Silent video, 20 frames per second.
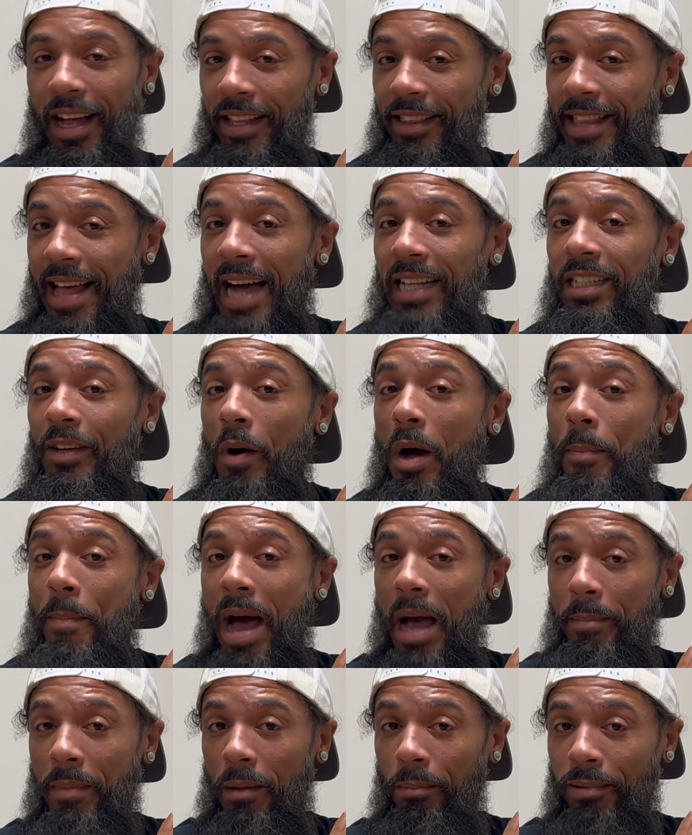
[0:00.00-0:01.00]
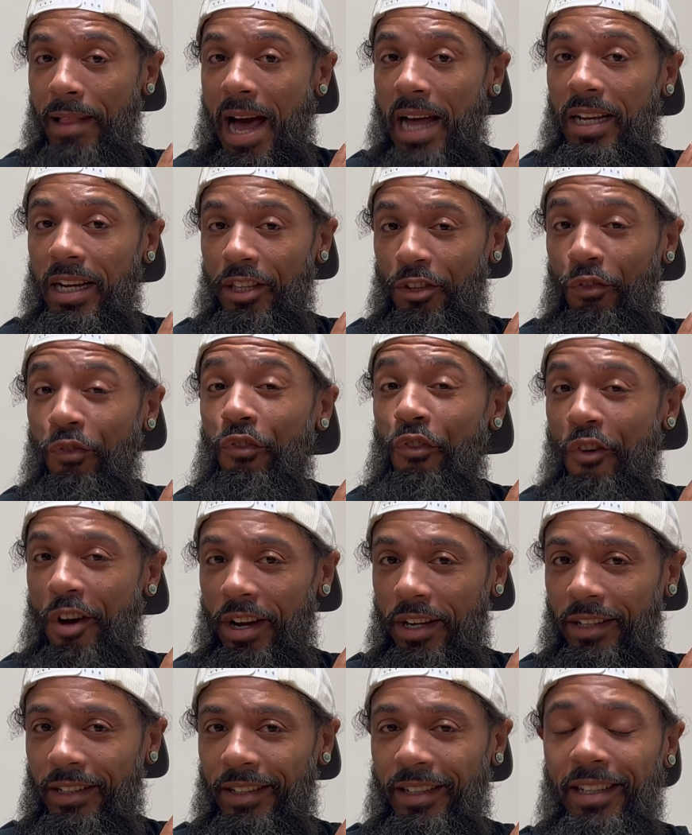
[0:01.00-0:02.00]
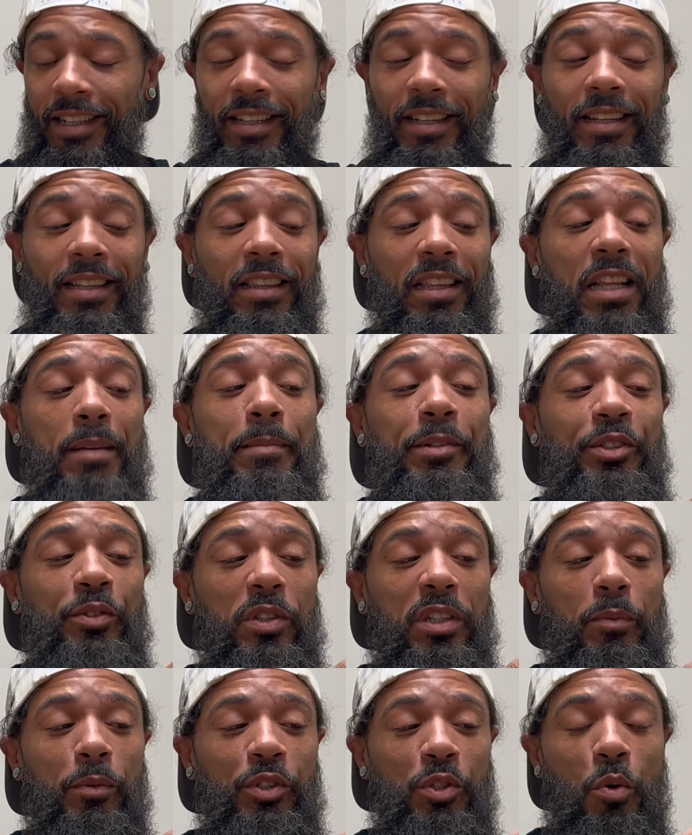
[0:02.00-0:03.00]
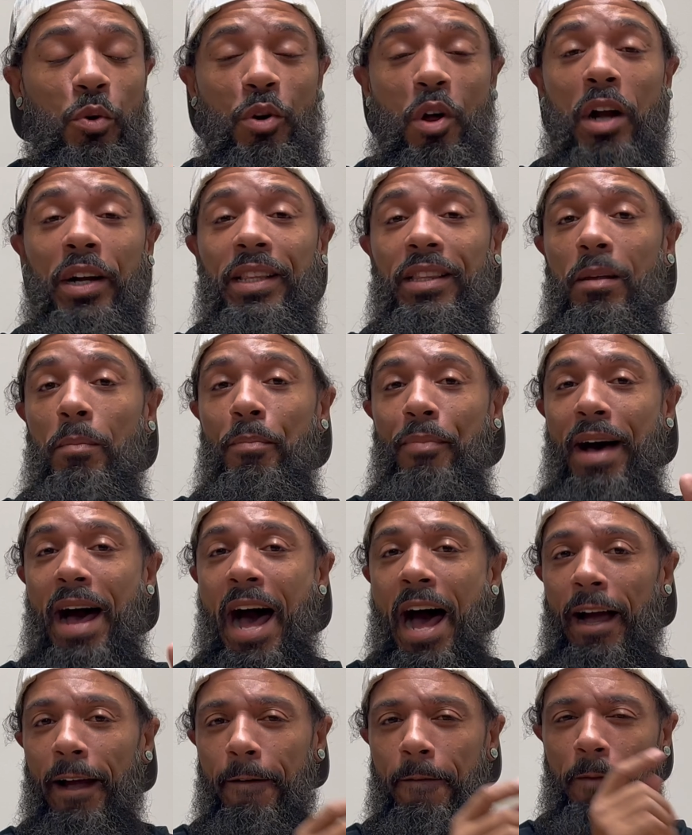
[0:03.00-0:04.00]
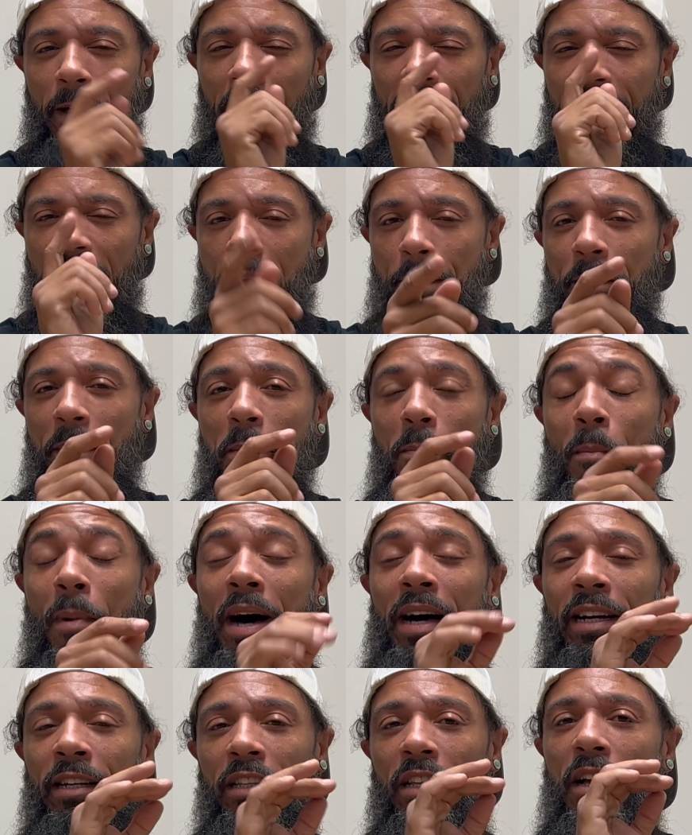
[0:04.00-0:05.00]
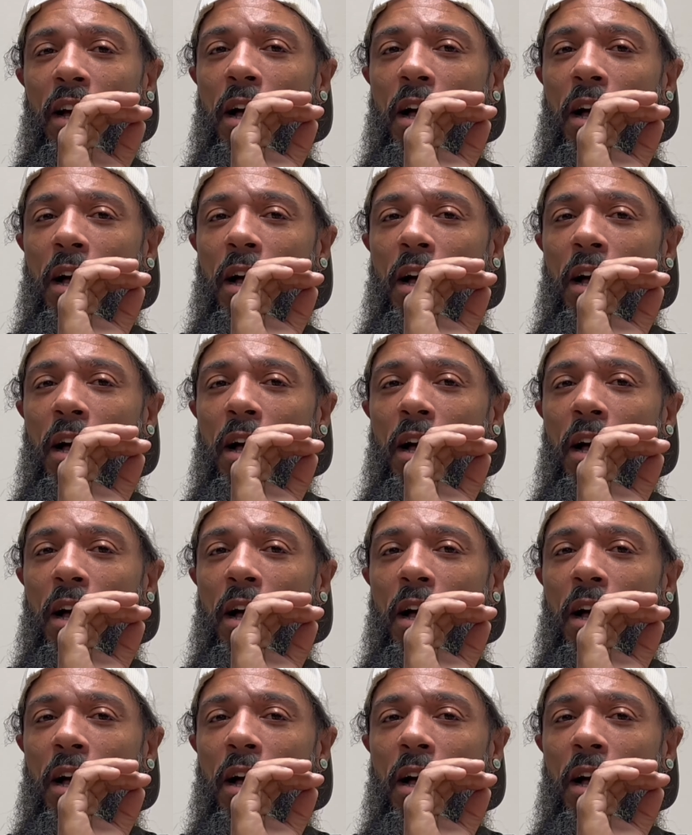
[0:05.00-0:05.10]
That's how I pack my Platy in the front. Let me show you what's going on in the back. And keep in mind,